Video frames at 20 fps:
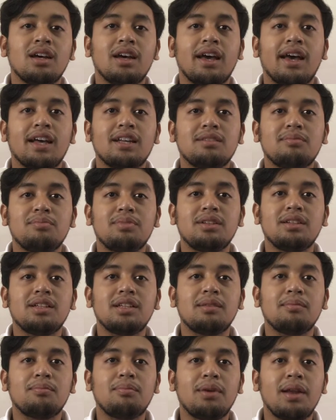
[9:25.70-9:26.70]
has been
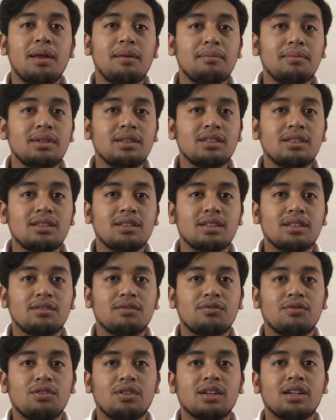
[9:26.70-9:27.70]
implemented
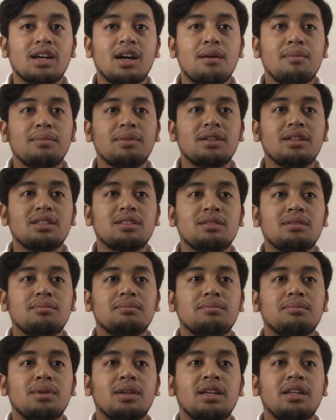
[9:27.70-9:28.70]
for the companies
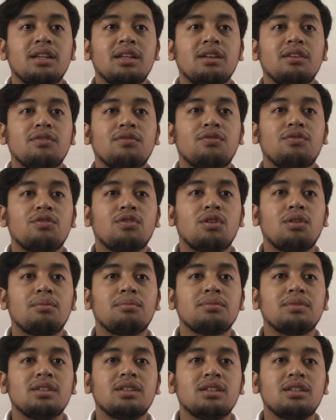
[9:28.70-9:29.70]
beginning
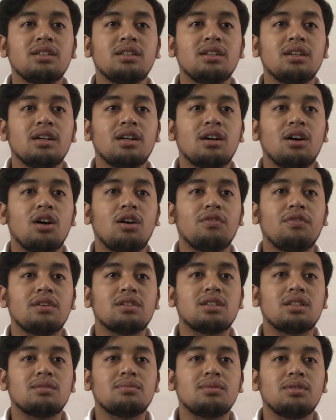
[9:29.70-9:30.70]
from year of
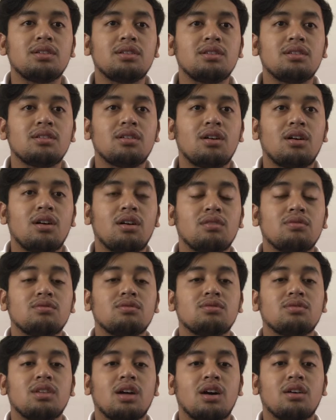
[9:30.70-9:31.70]
assessment of
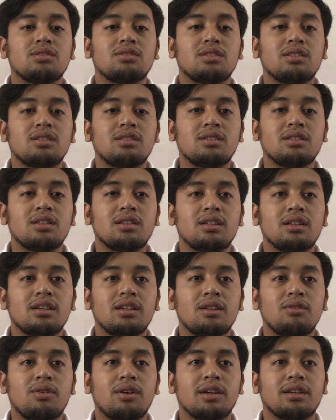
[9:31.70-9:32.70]

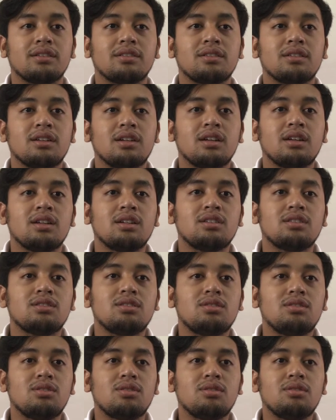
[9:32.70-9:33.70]
2001.
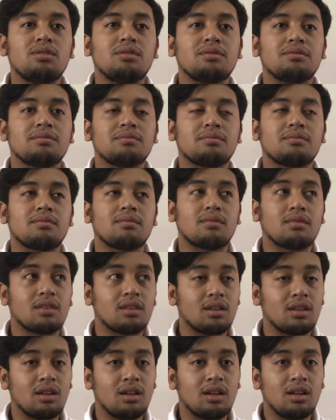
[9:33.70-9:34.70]
So
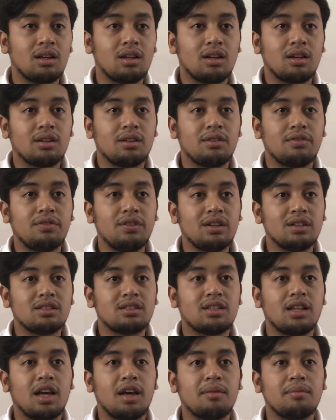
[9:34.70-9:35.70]
the first
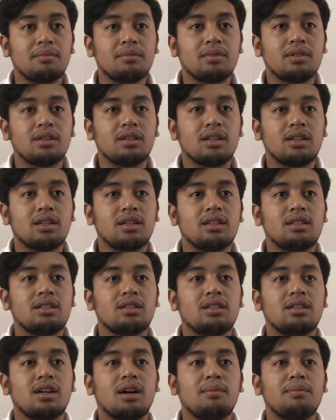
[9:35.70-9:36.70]
step is
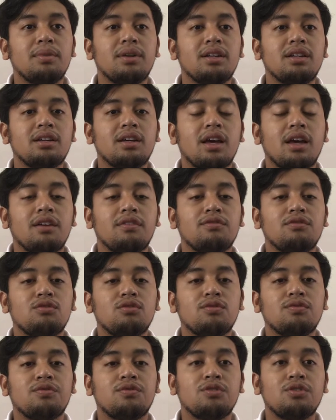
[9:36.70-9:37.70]
the company have to
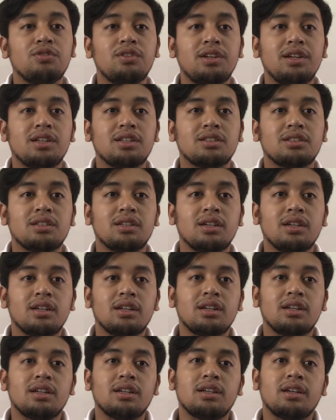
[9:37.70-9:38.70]
furnish
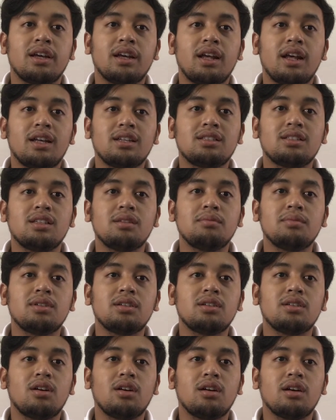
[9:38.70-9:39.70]
estimated